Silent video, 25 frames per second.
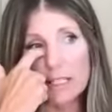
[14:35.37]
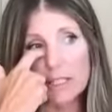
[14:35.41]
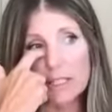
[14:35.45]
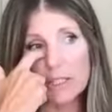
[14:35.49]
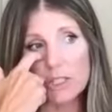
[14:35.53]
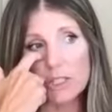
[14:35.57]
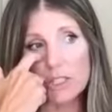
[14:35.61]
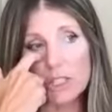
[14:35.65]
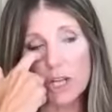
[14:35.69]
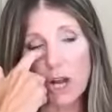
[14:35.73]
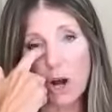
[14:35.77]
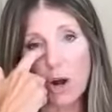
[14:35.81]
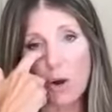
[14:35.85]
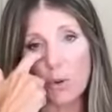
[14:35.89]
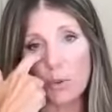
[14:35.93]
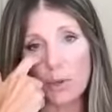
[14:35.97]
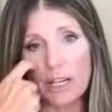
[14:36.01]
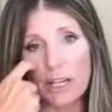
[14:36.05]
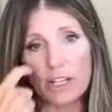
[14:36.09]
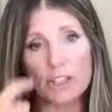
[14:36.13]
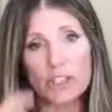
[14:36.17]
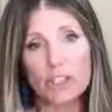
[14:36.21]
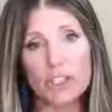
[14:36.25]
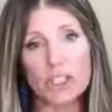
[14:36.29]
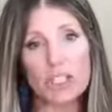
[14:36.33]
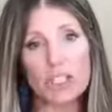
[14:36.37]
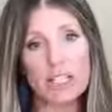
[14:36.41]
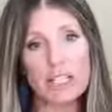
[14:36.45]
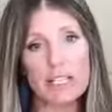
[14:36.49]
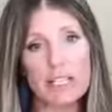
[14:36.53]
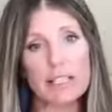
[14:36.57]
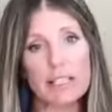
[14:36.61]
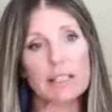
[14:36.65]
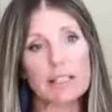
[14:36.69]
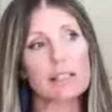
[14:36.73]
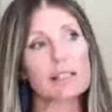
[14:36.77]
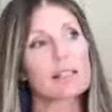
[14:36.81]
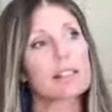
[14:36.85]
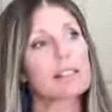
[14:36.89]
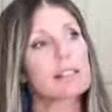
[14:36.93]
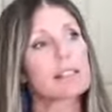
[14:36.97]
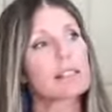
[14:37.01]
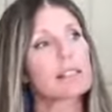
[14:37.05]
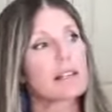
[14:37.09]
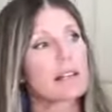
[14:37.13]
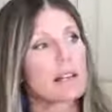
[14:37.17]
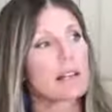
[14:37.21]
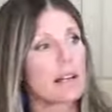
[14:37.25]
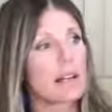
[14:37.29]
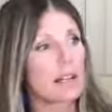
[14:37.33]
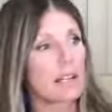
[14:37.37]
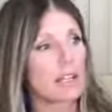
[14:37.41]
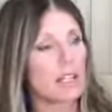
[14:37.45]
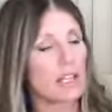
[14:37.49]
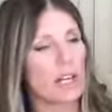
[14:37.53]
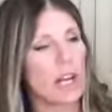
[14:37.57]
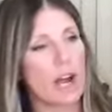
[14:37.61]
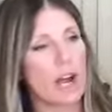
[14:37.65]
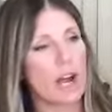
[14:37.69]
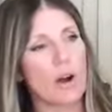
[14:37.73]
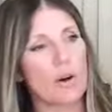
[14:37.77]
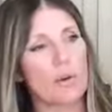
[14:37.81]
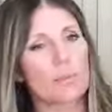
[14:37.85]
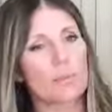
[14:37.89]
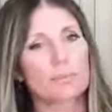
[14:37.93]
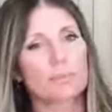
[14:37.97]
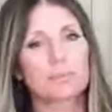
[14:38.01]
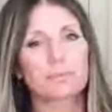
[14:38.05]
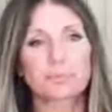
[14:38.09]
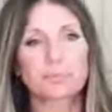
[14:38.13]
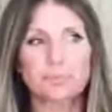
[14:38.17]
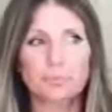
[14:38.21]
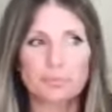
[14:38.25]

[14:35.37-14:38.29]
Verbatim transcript: So here she is, you know,